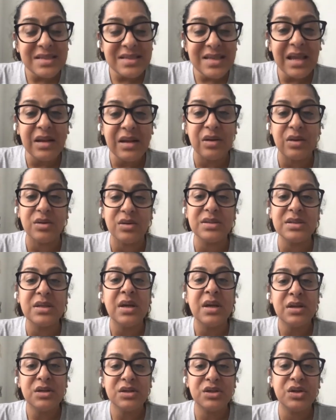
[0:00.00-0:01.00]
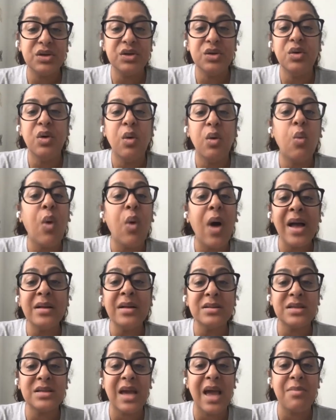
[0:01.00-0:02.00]
signals to
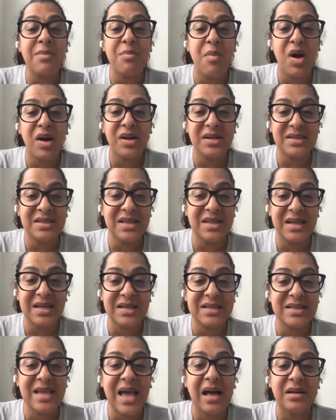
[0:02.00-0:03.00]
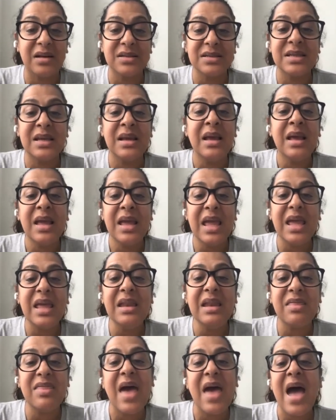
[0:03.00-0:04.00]
wild-type monocytic cells,
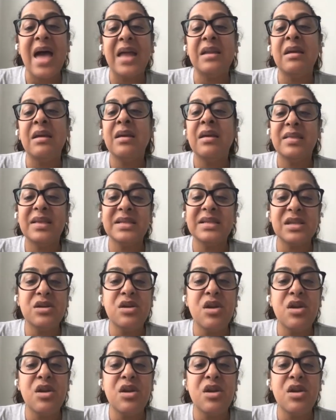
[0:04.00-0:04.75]
in that this